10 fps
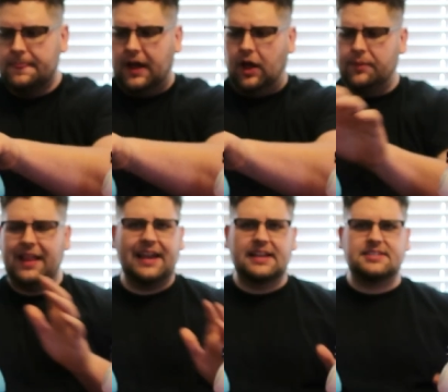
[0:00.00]
Um, and
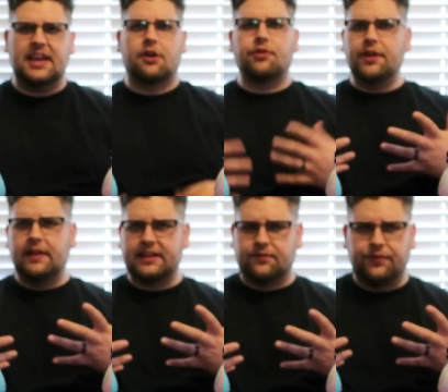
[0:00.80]
like I said, I really
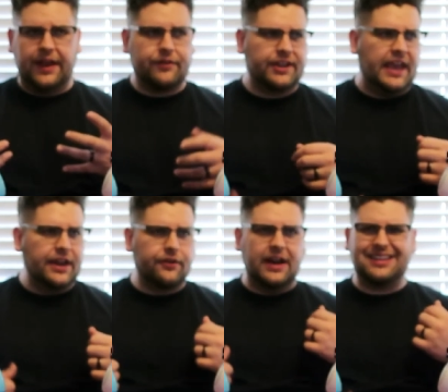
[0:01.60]
like the flavor.
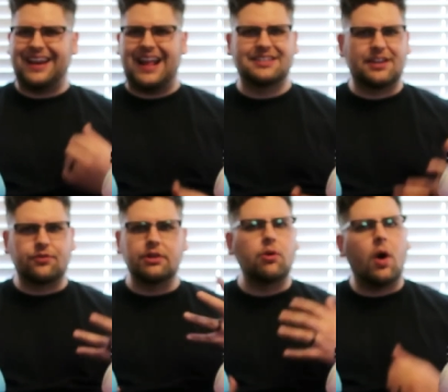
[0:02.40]
Gatorade kind of has like a
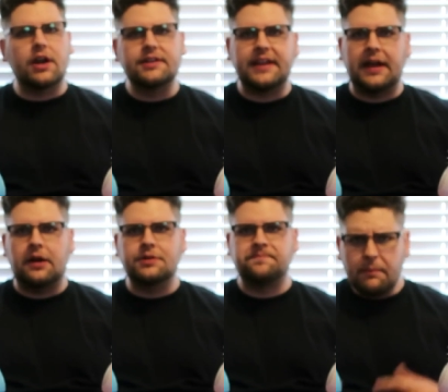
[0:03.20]
really watered
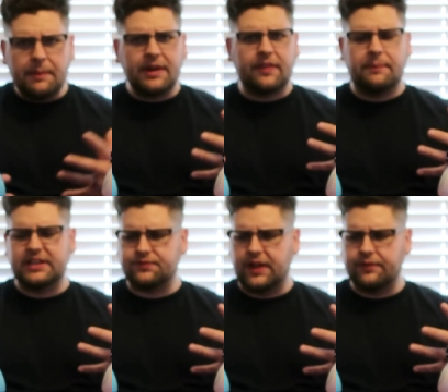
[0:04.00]
down, maybe not the
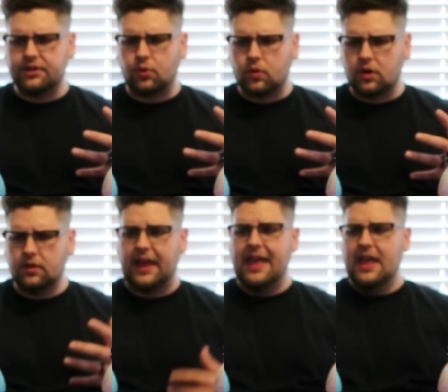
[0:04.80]
best flavor in the
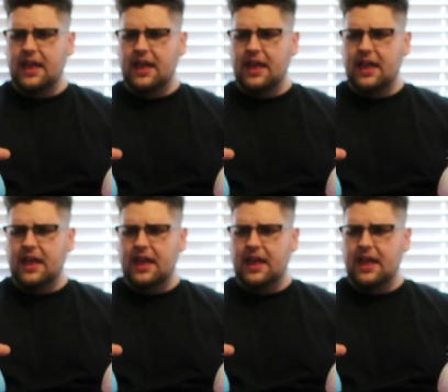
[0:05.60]
world.